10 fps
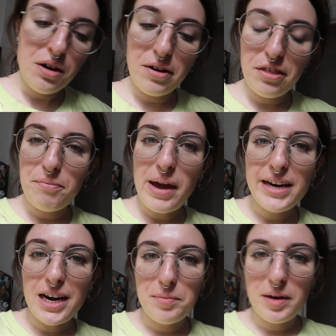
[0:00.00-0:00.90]
with
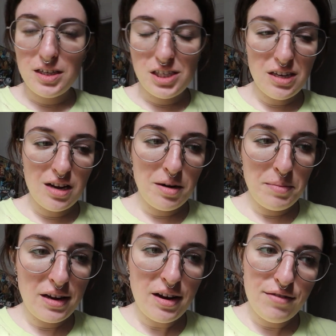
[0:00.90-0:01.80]
makeup, and it just ended up
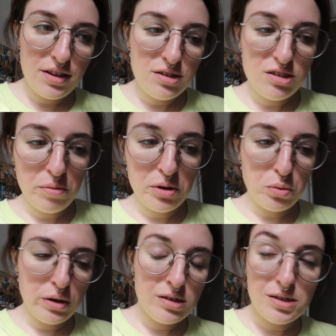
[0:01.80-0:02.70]
making everything so much
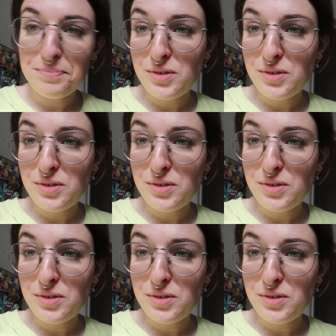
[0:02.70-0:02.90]
worse.